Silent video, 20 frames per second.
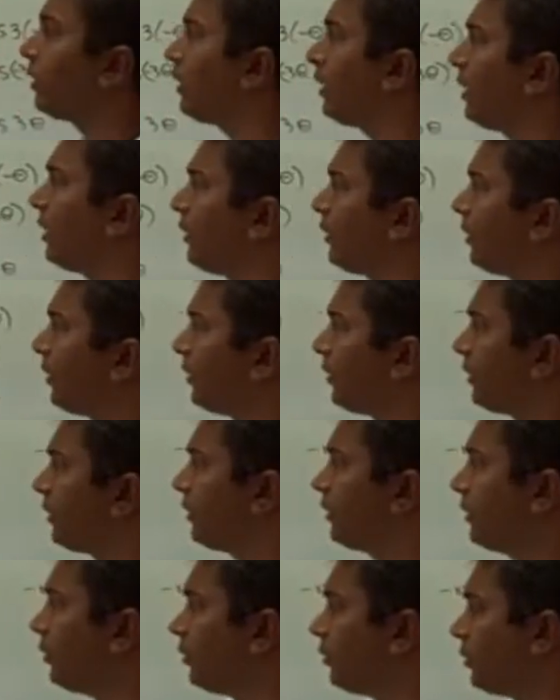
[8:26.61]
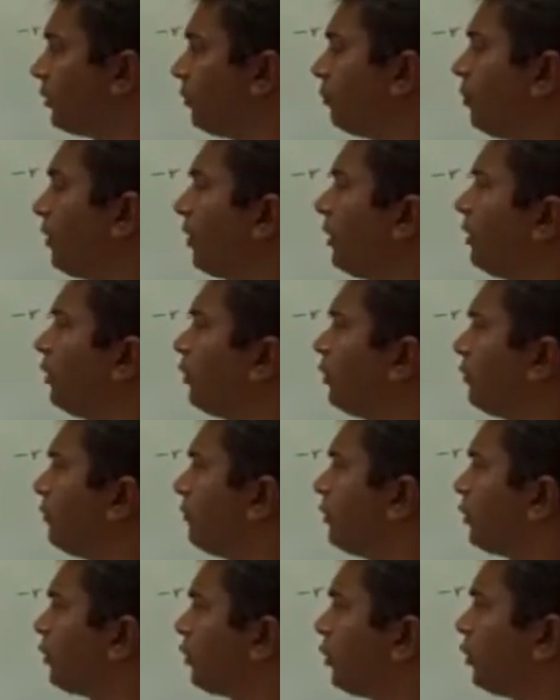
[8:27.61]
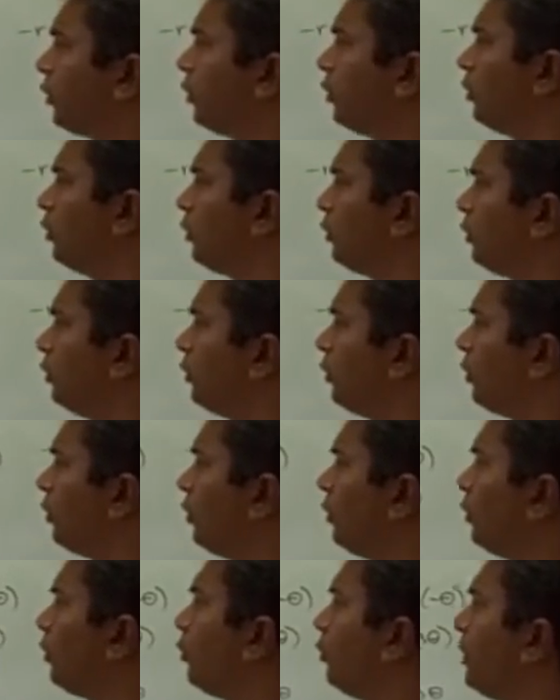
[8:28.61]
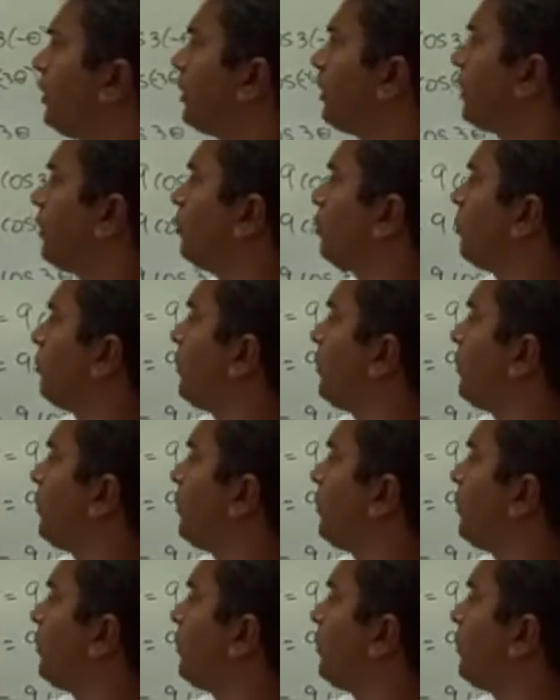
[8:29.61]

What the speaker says: to the line theta is equal to pi over 2, we can